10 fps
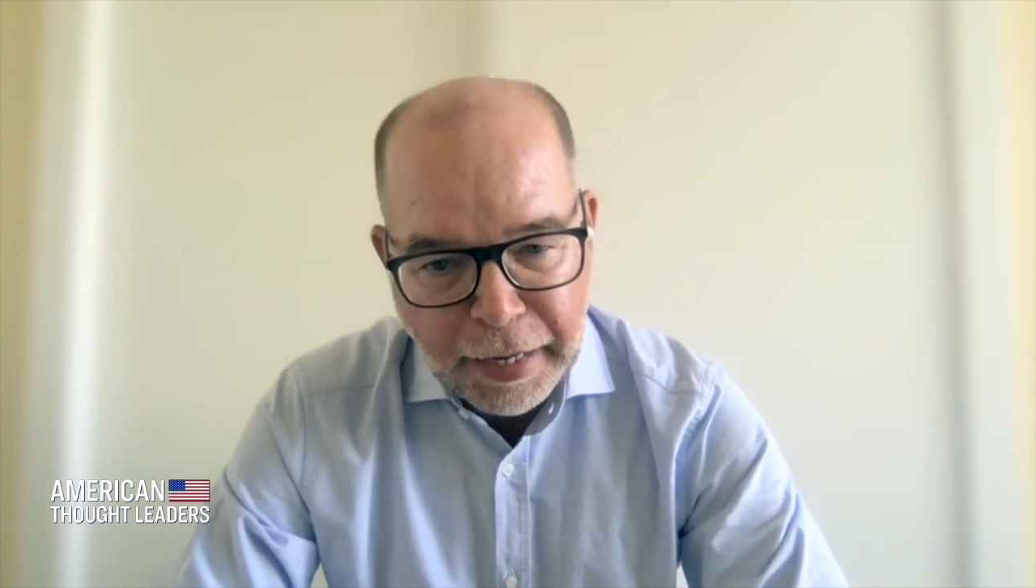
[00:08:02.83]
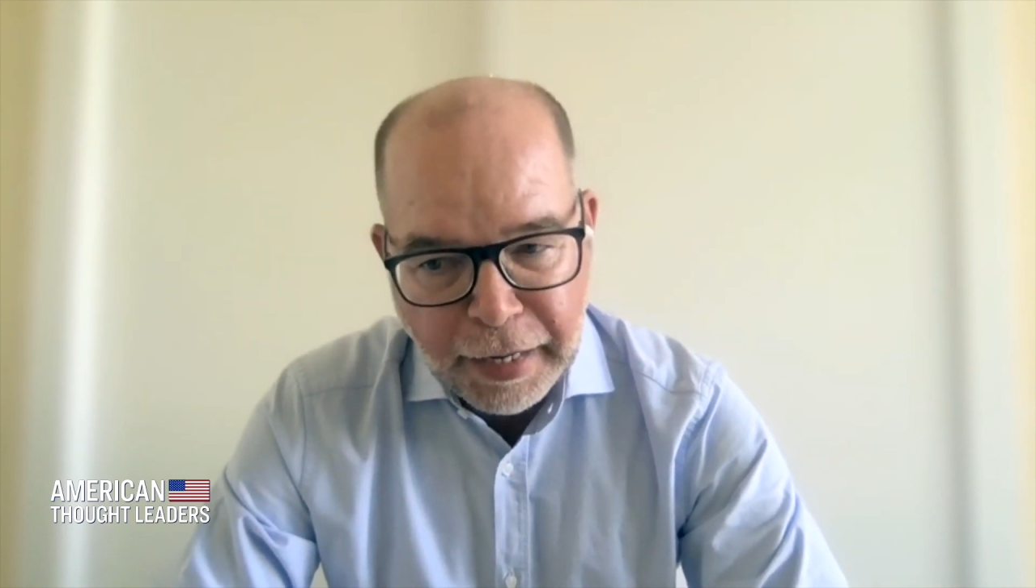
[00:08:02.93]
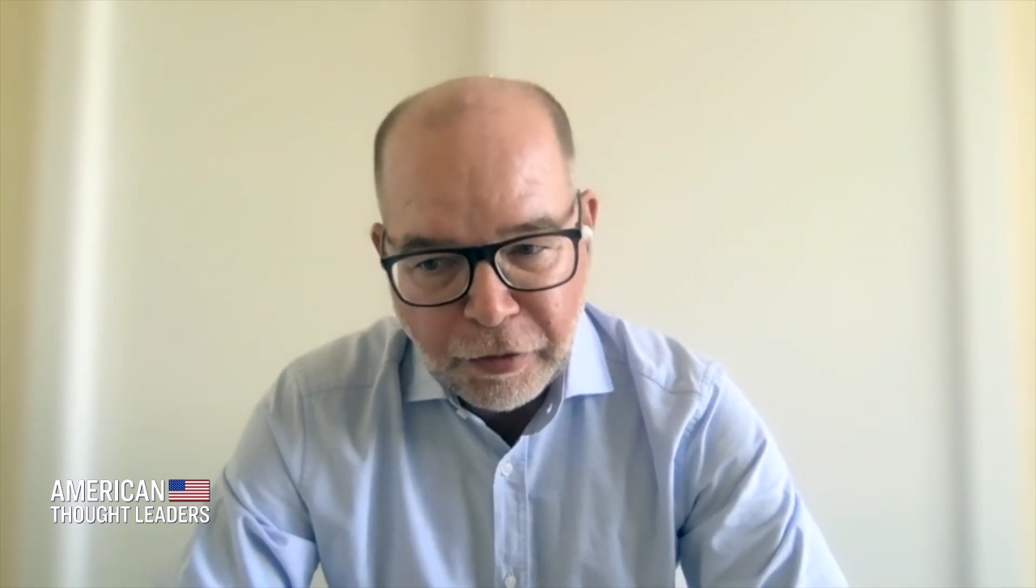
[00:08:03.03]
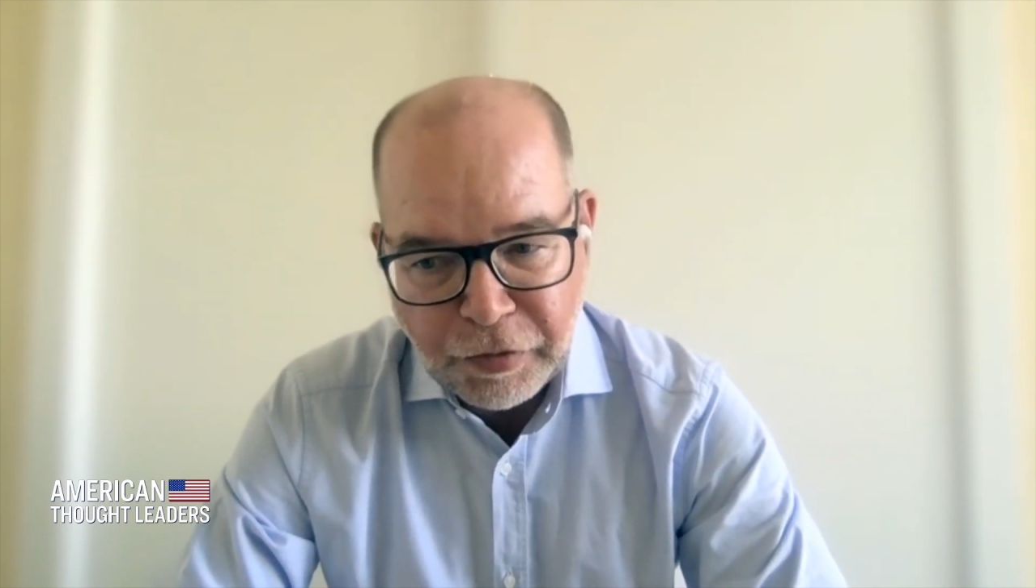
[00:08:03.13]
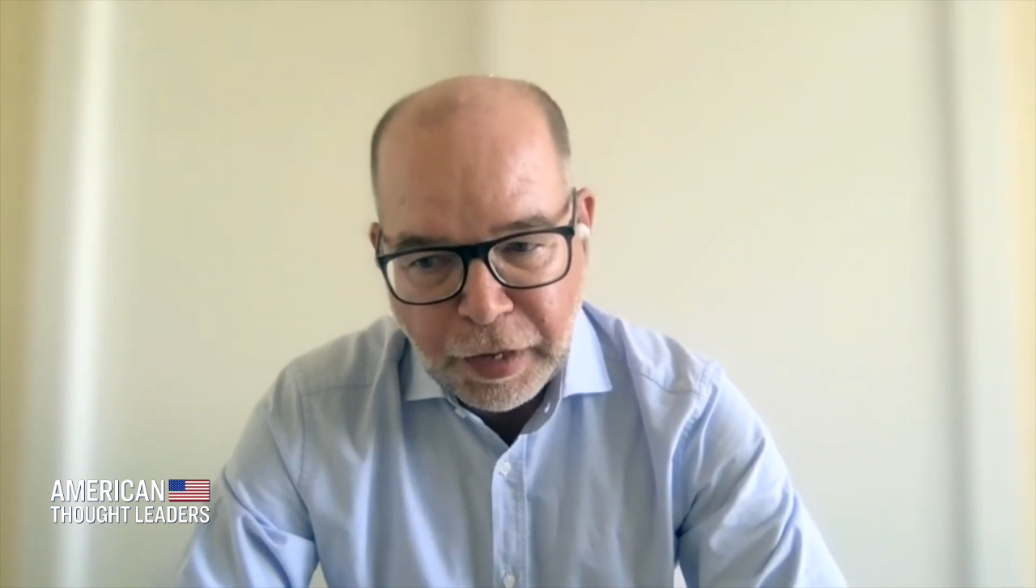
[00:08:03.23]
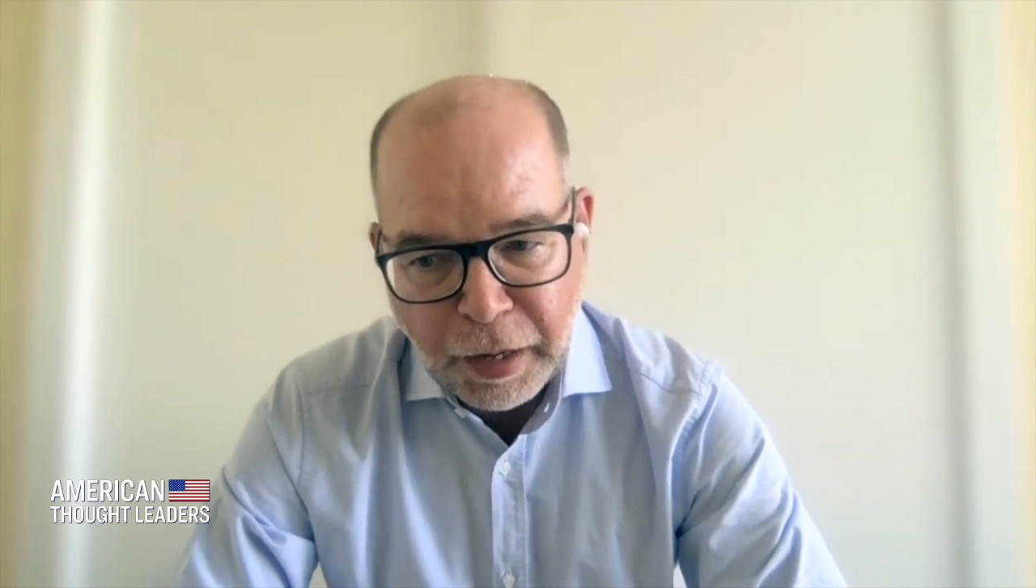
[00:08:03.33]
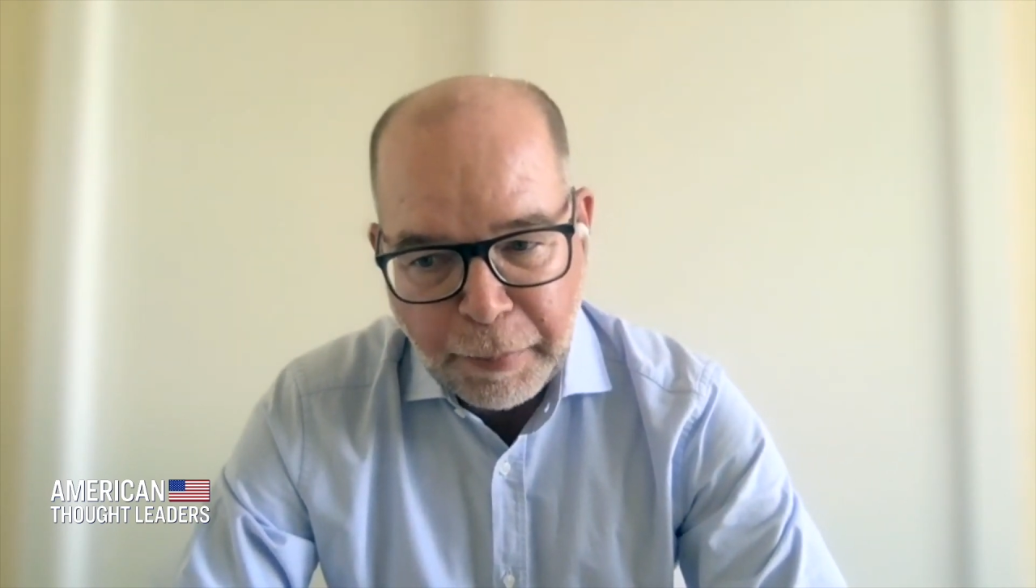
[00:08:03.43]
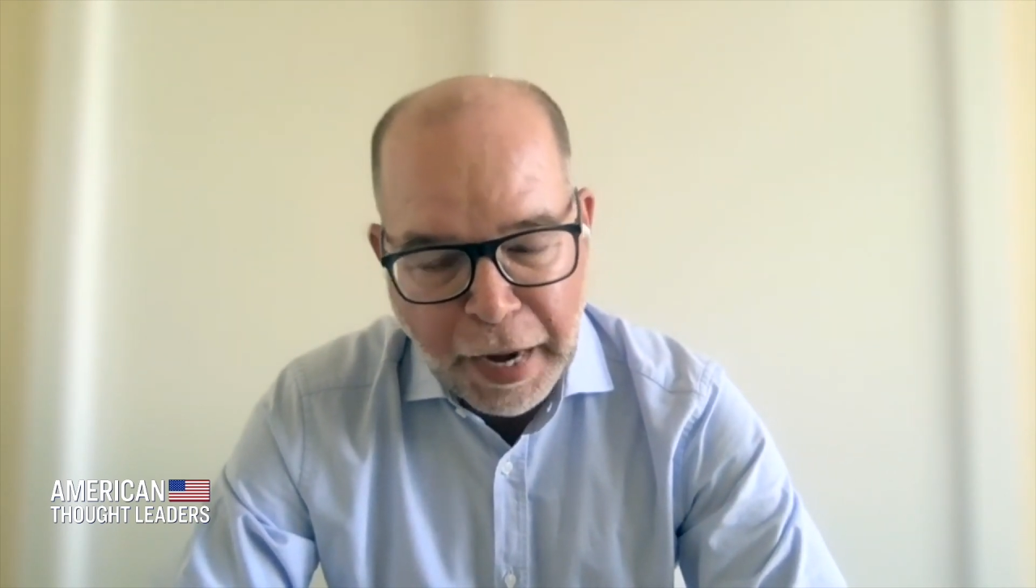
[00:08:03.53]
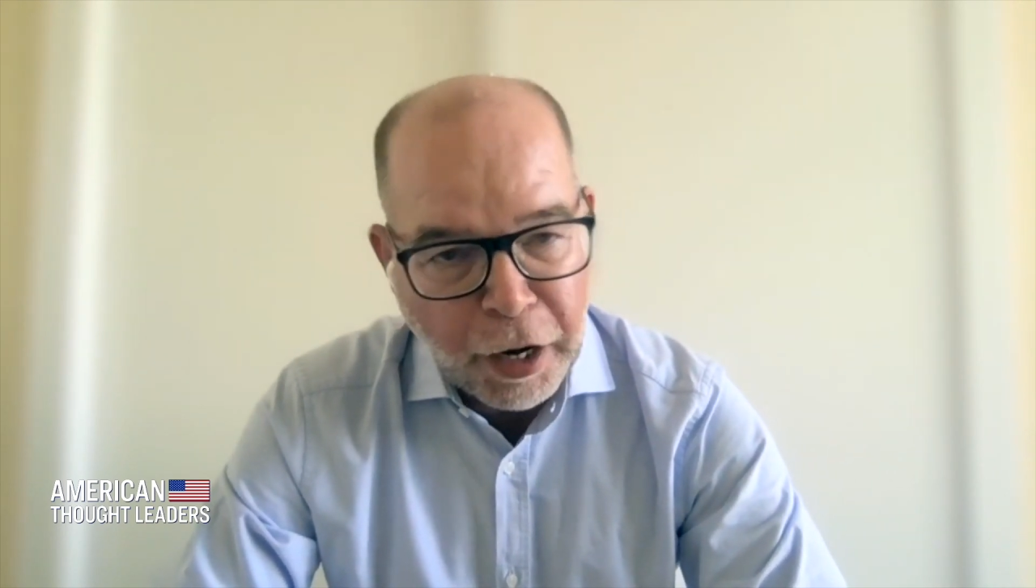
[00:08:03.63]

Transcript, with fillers: against um,